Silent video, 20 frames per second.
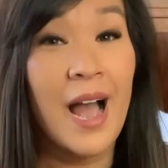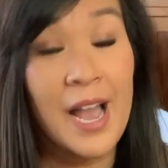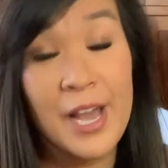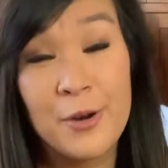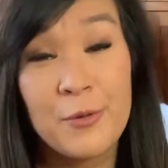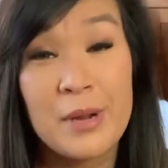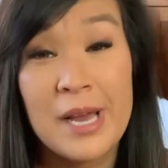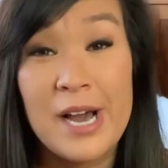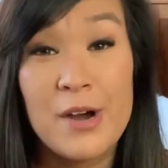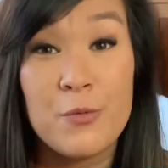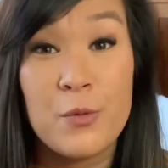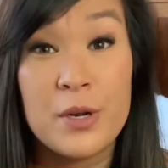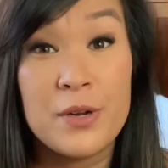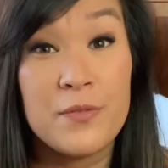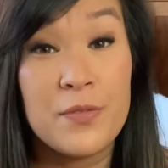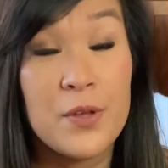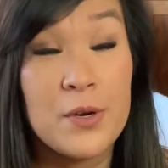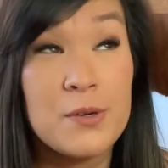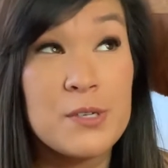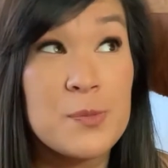I don't have one
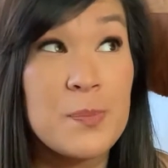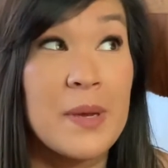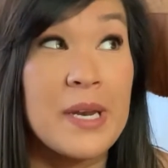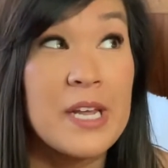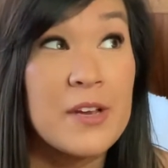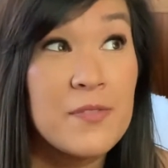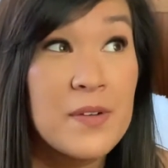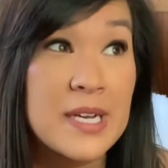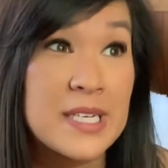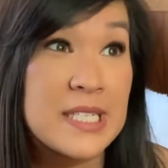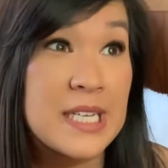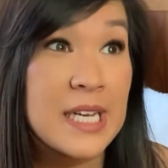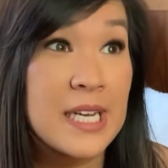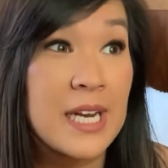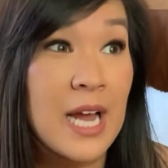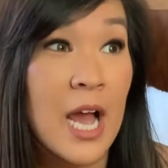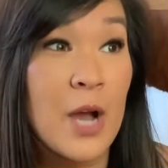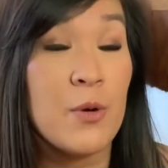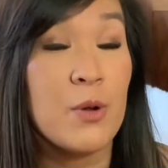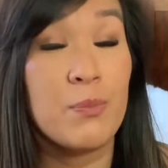of those, but if I
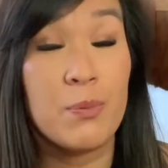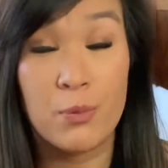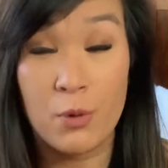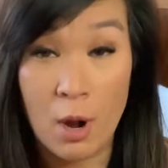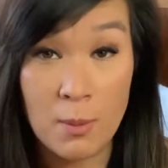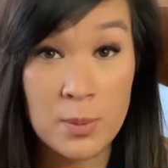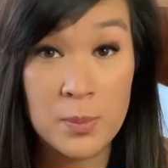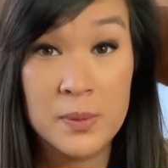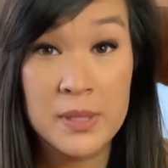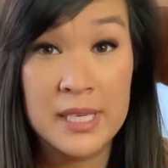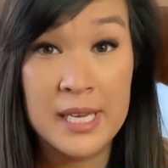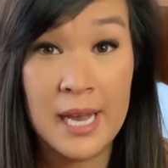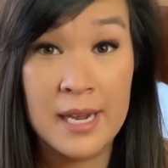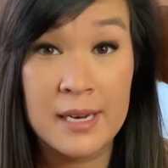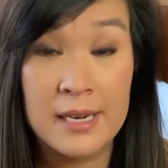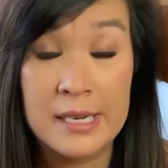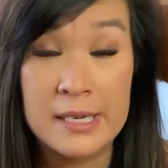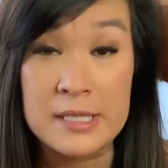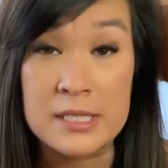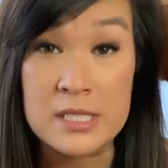did, I would probably get
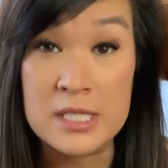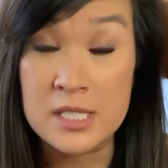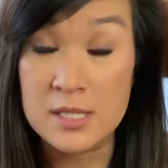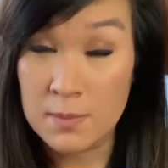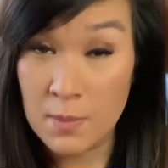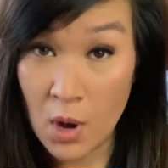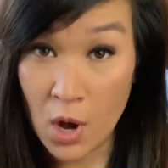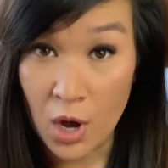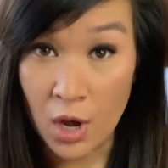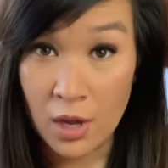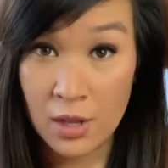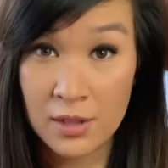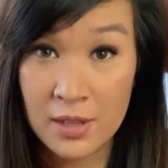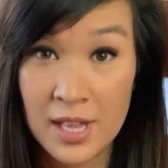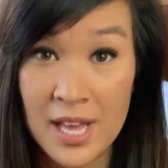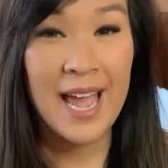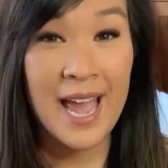it in a small.